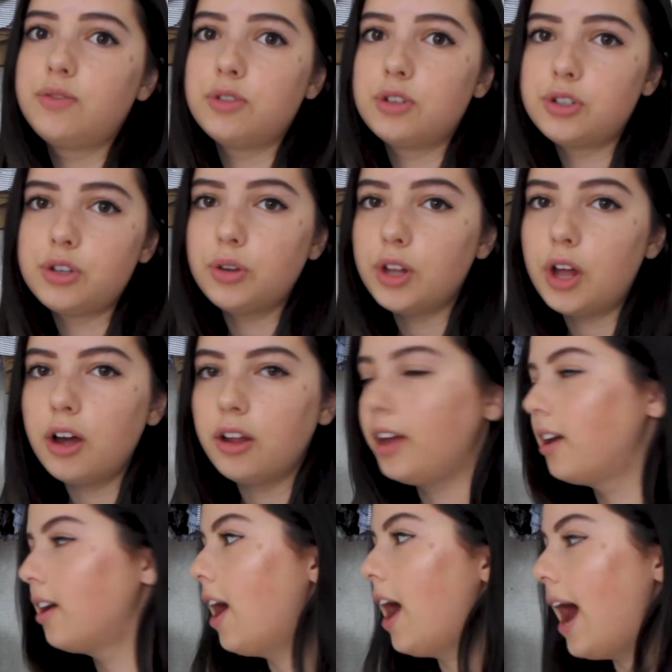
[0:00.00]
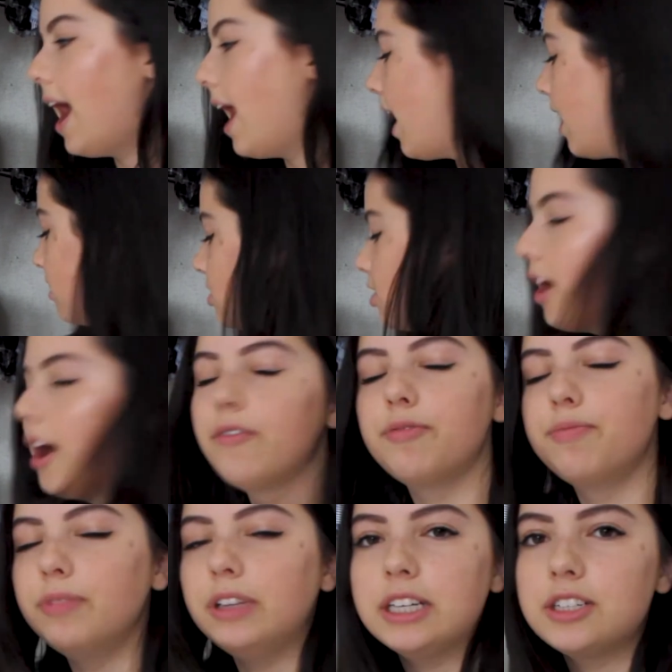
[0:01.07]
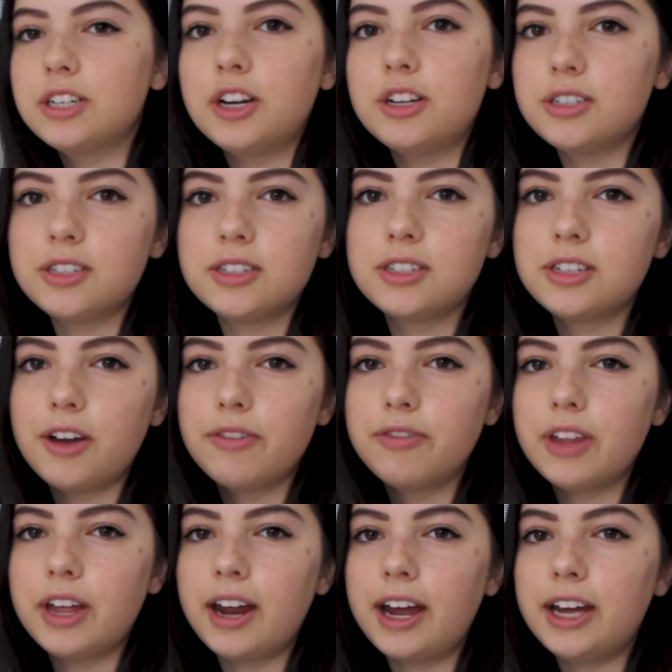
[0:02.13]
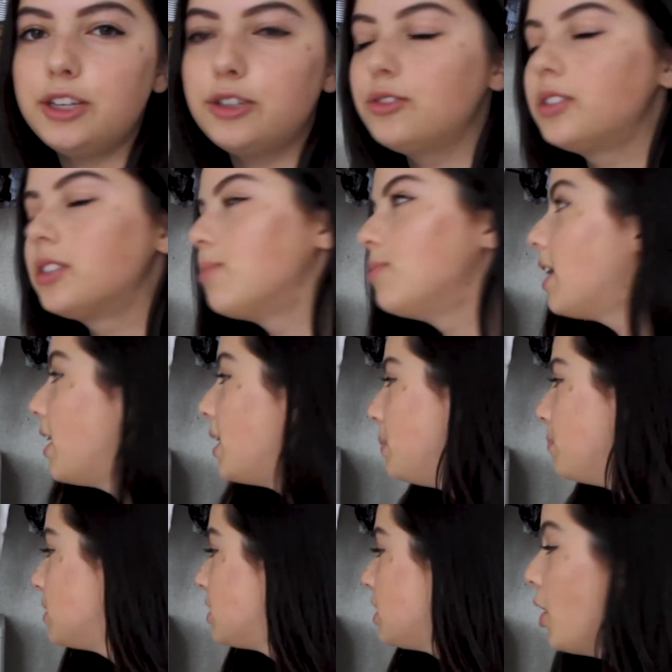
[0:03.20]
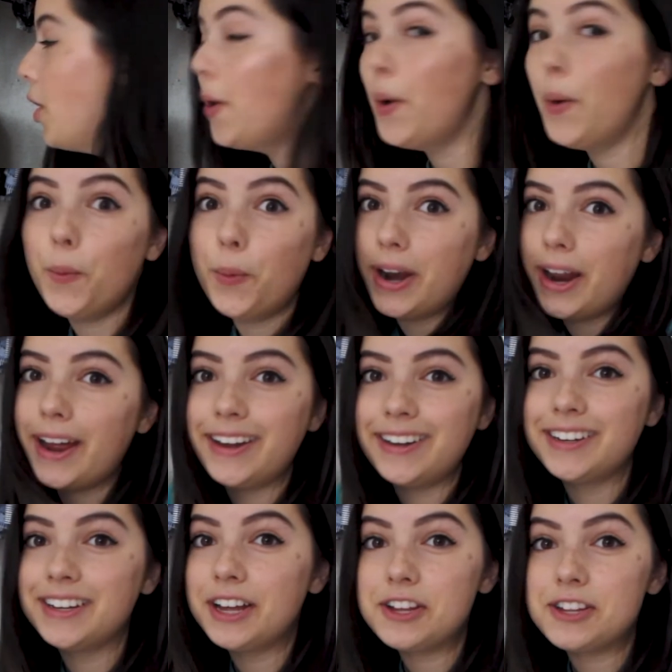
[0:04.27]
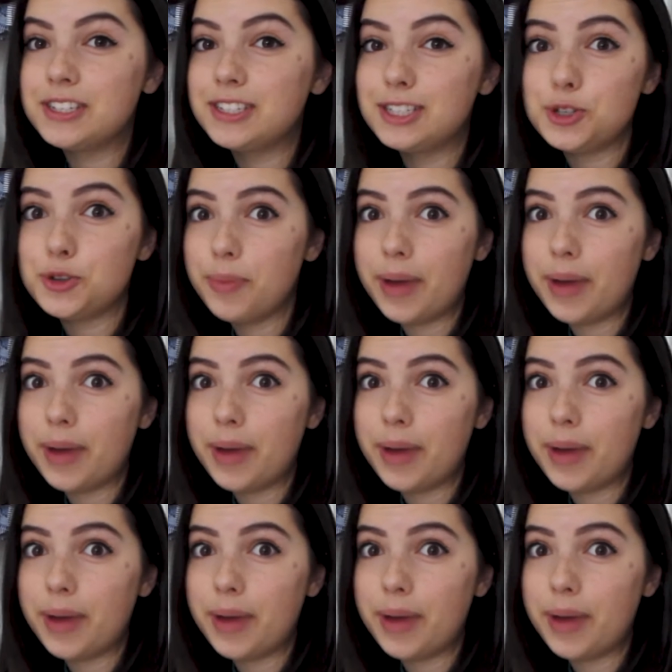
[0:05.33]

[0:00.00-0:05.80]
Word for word: for so long. Like, I still have leotards and stuff that I use sometimes when I do